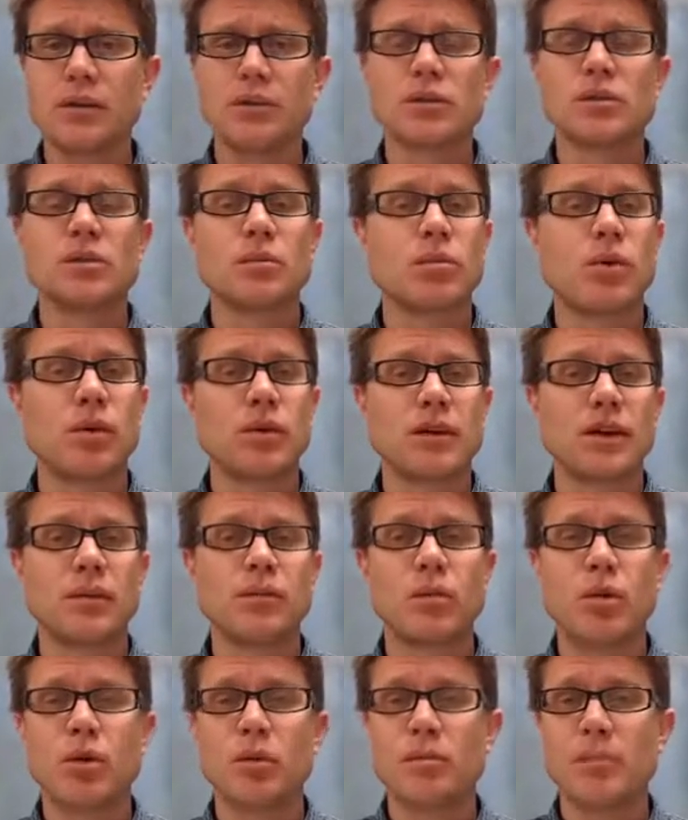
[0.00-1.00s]
it was important to
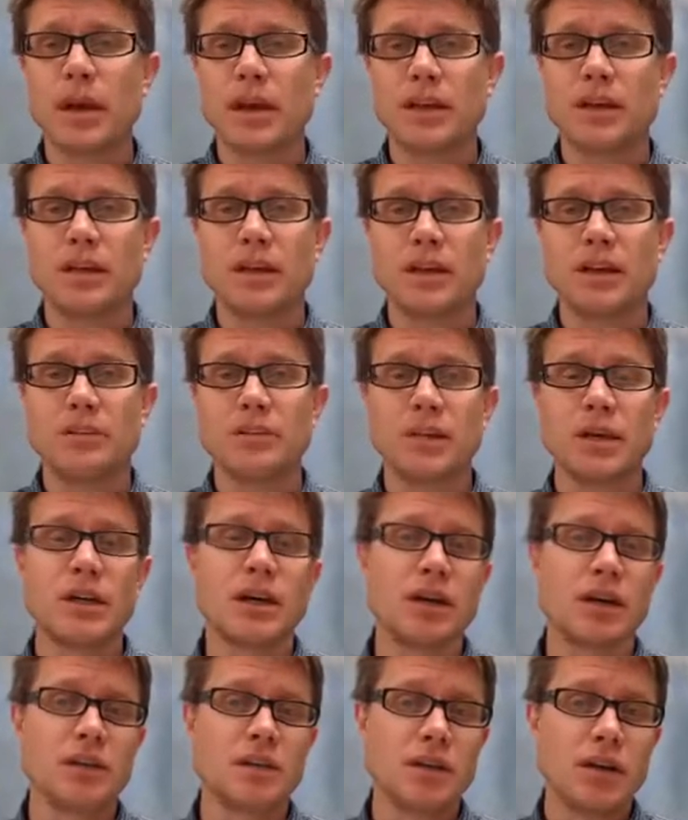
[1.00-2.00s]
have more melanin
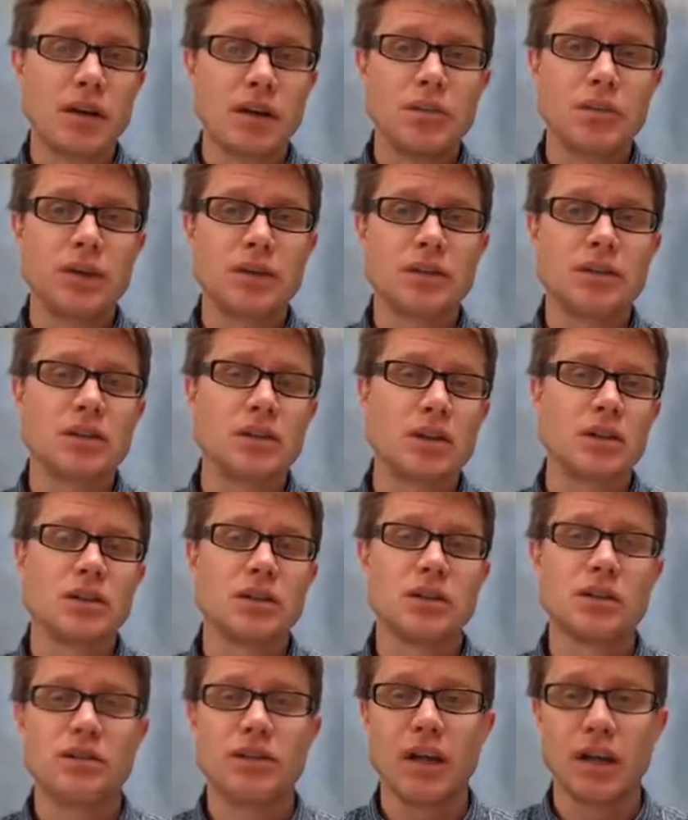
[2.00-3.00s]
because we could start
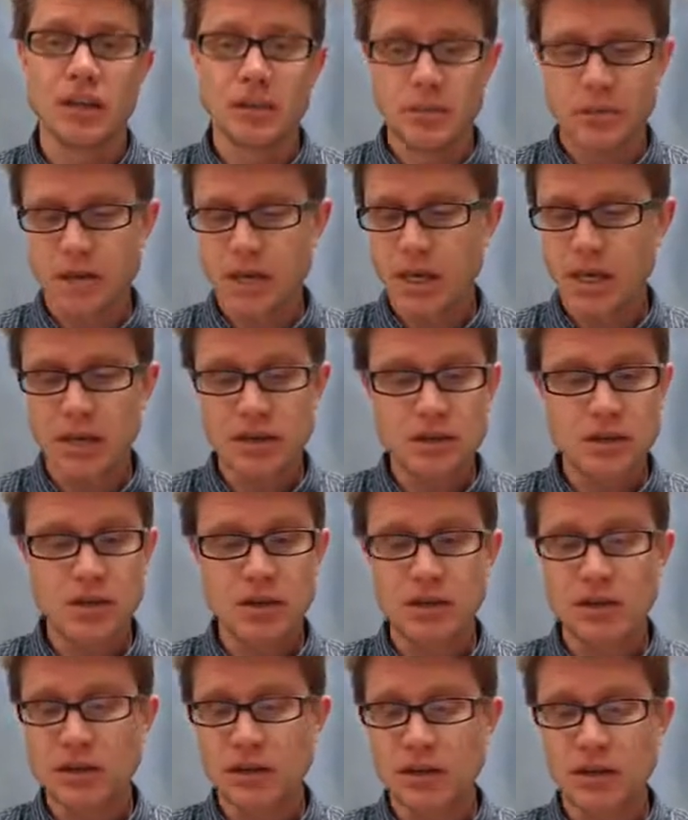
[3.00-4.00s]
to develop
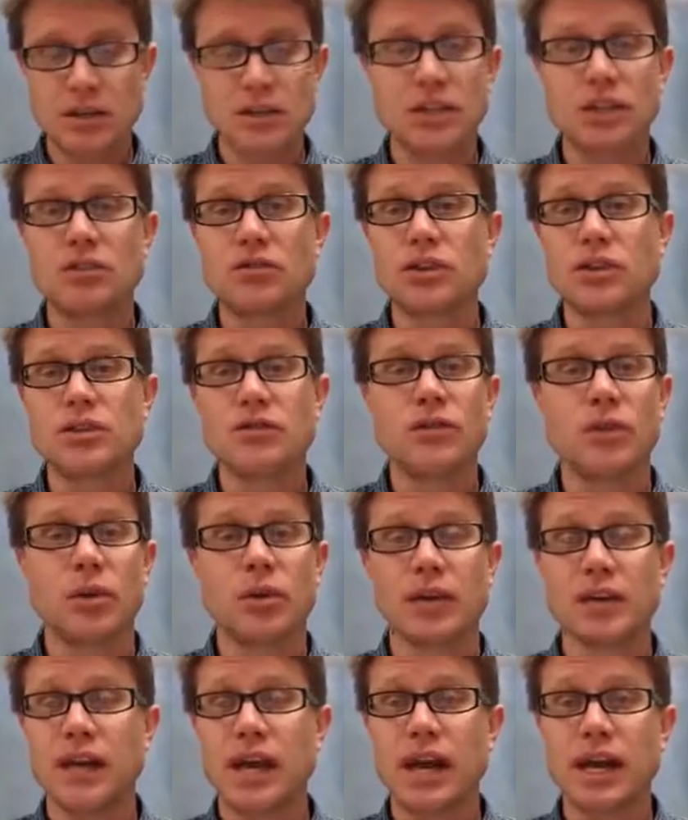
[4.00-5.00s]
cancer and it decreased
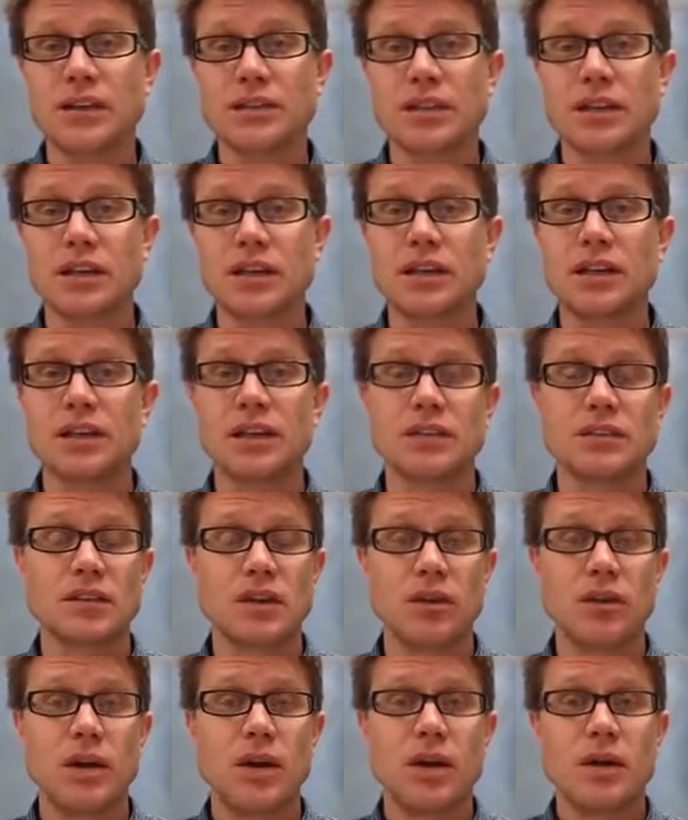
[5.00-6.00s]
folic acid, and
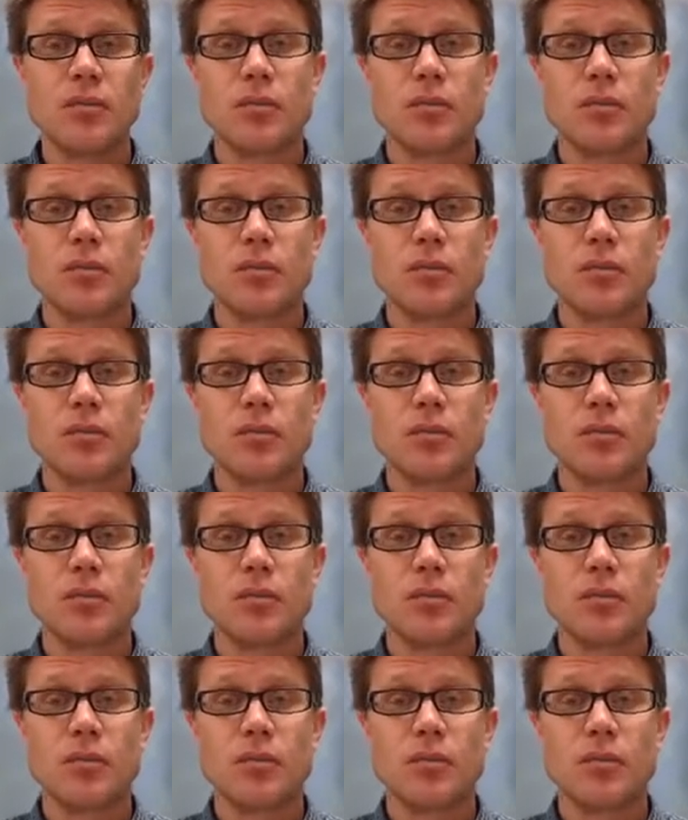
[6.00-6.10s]
so